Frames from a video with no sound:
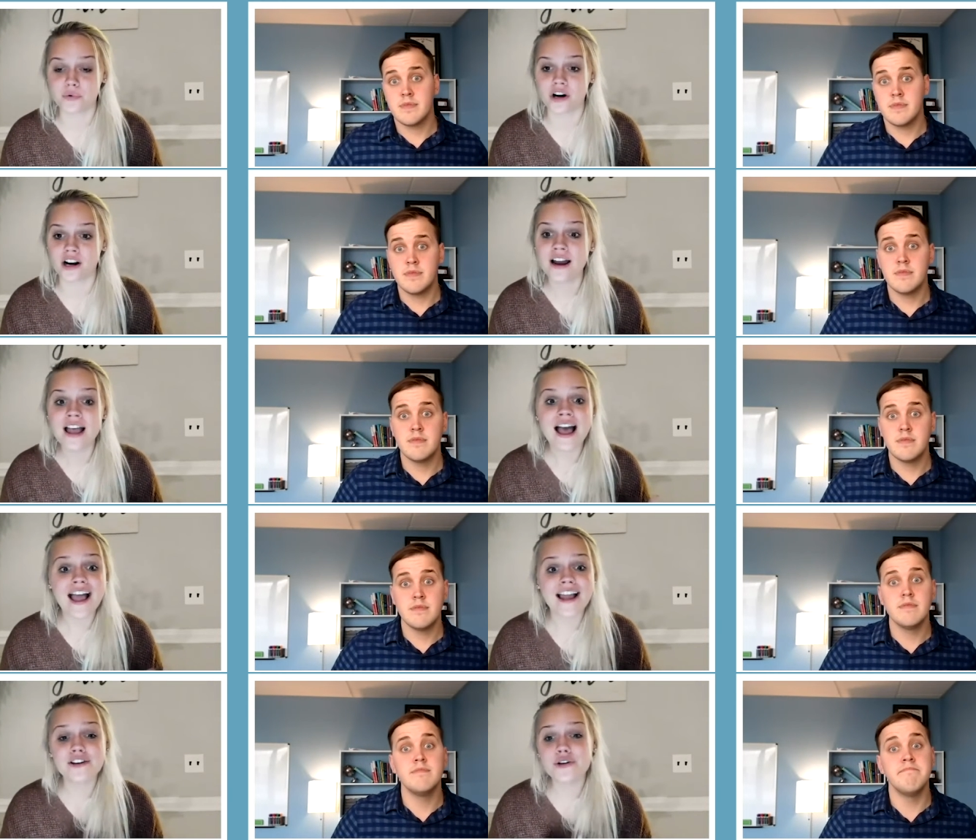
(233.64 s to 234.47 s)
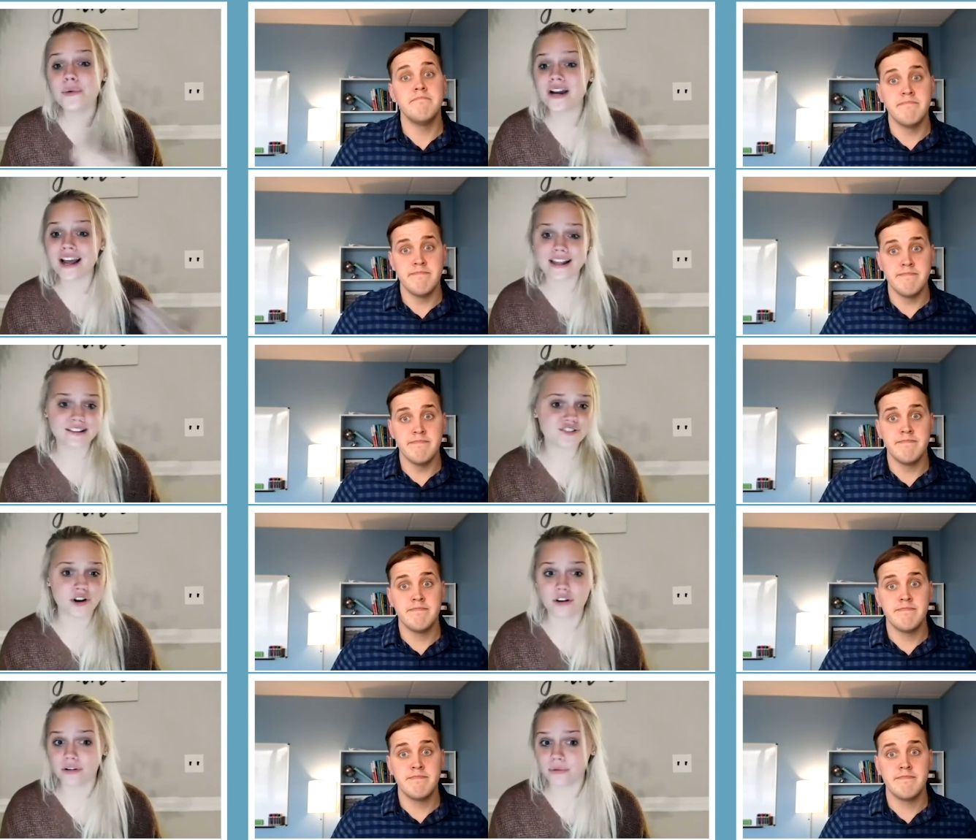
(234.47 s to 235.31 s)
Speaker 1: were. I knew what I had mm-hmm.
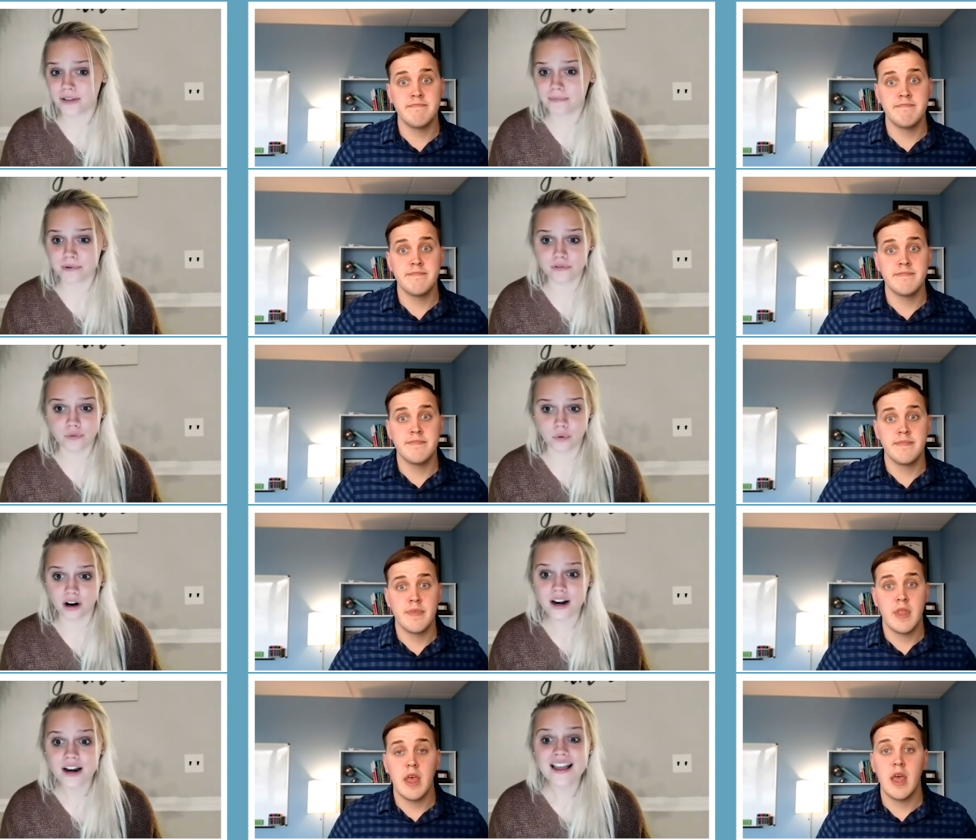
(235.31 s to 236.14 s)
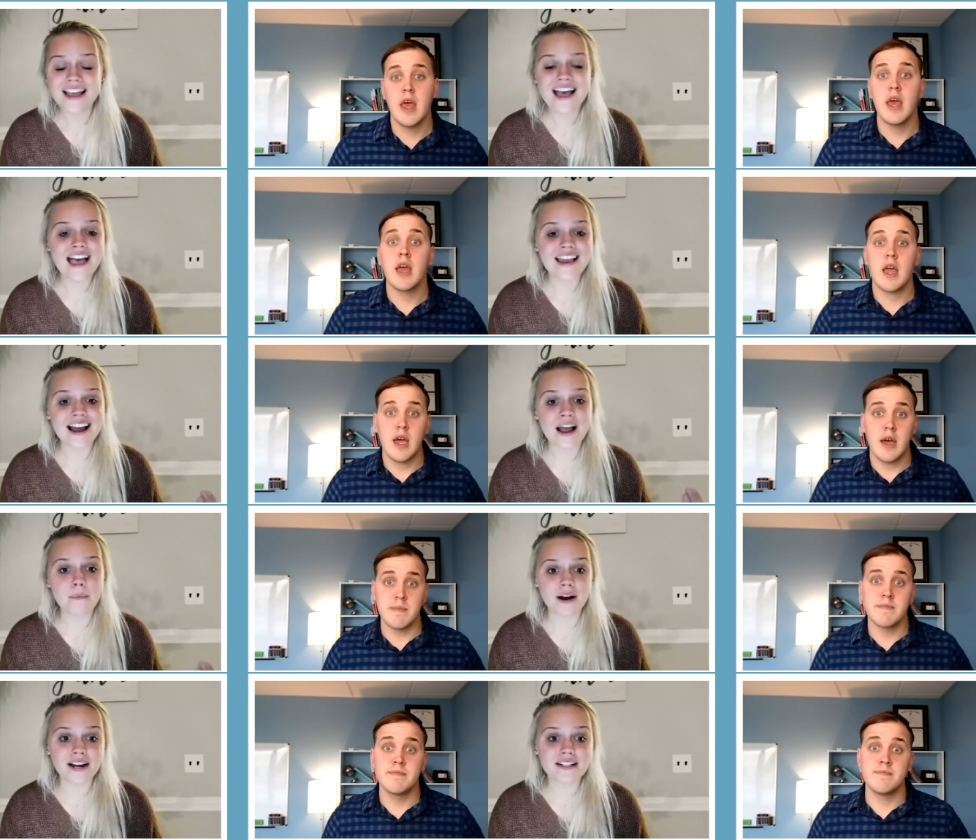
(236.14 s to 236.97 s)
struggled with before, and yeah.
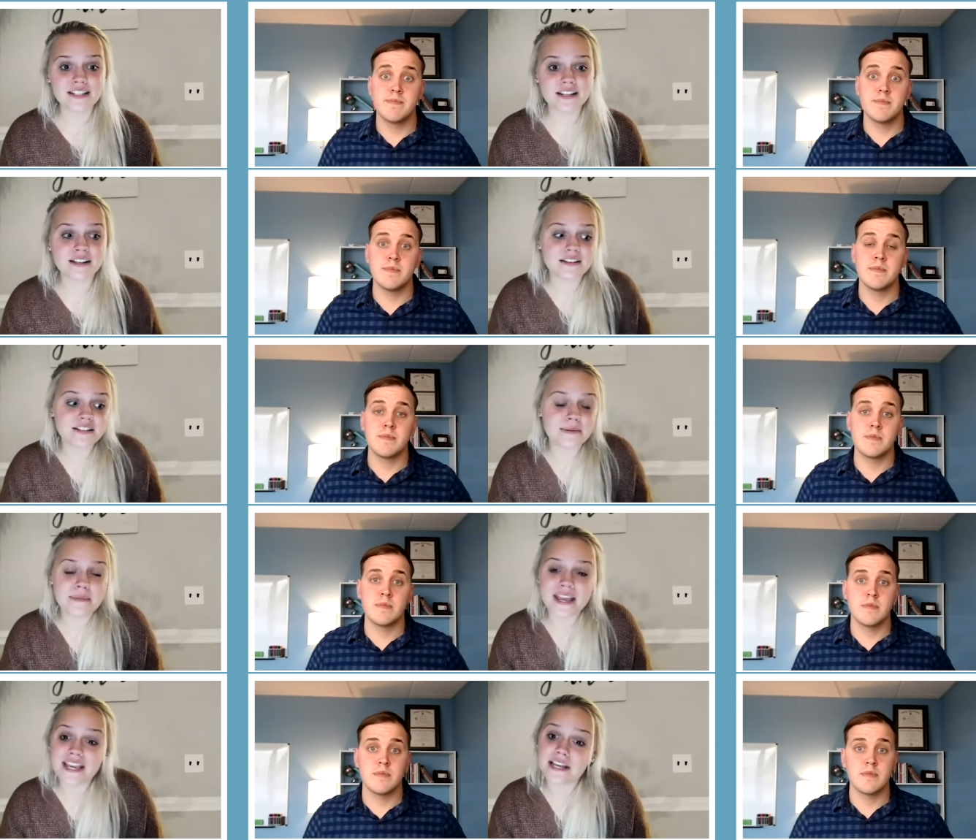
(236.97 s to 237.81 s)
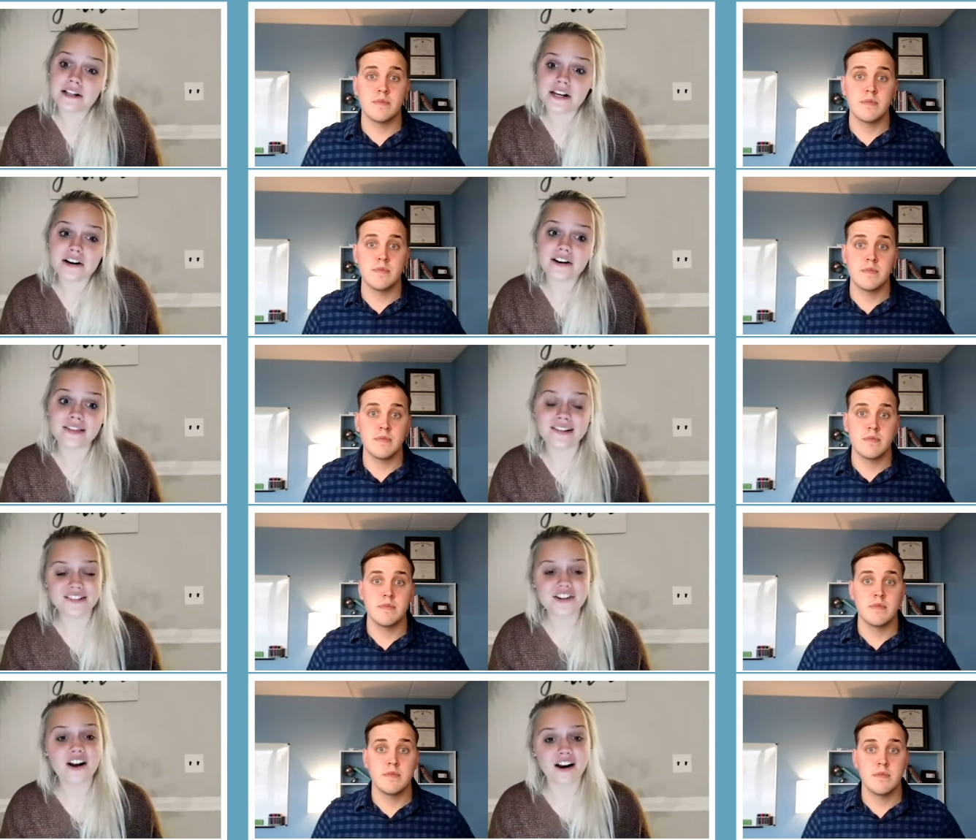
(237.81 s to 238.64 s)
I wanted to to make it clear at the
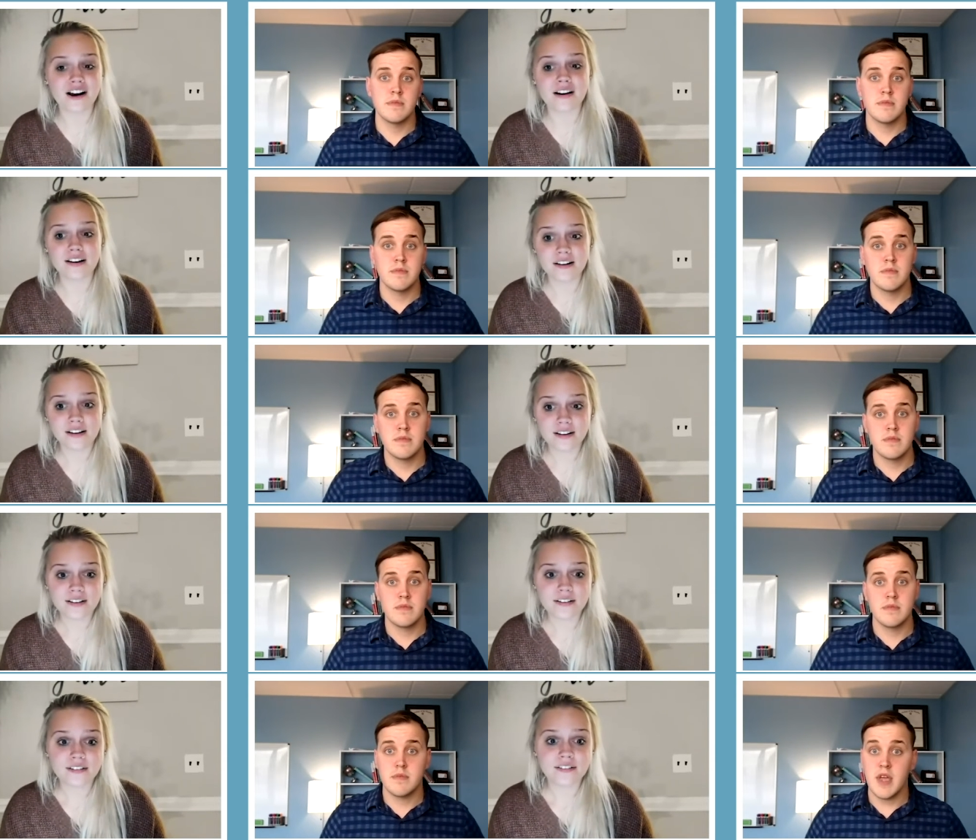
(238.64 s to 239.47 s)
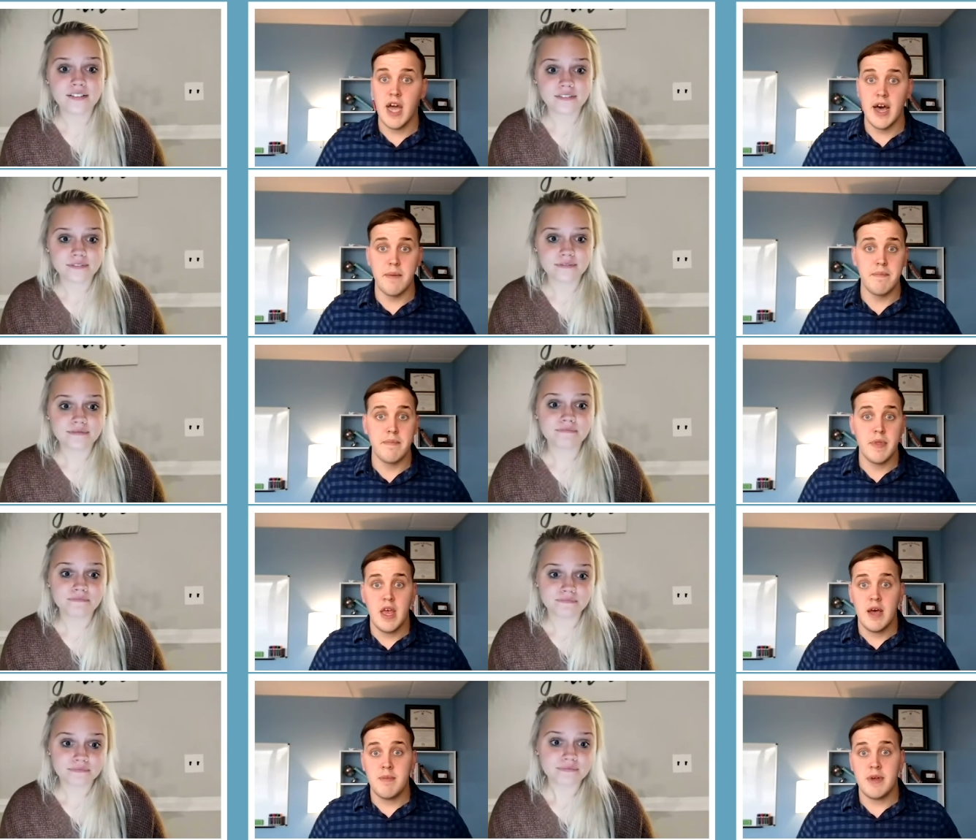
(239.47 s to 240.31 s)
start.
Speaker 2: Yeah, I
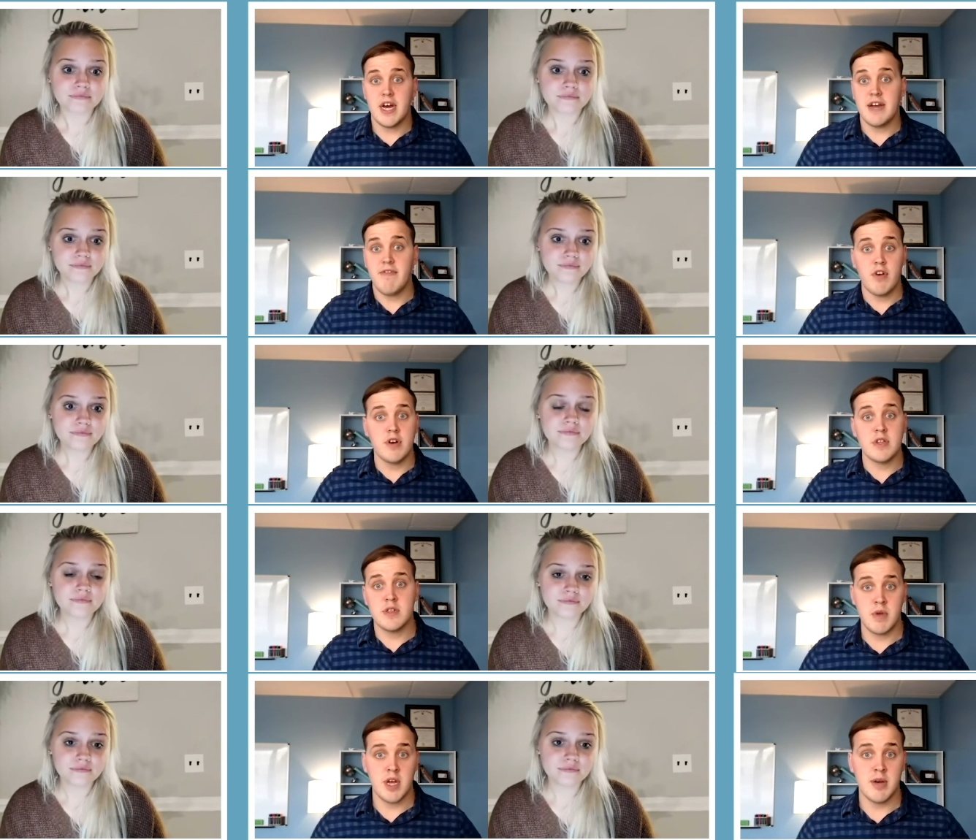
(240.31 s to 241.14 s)
mean, I've heard some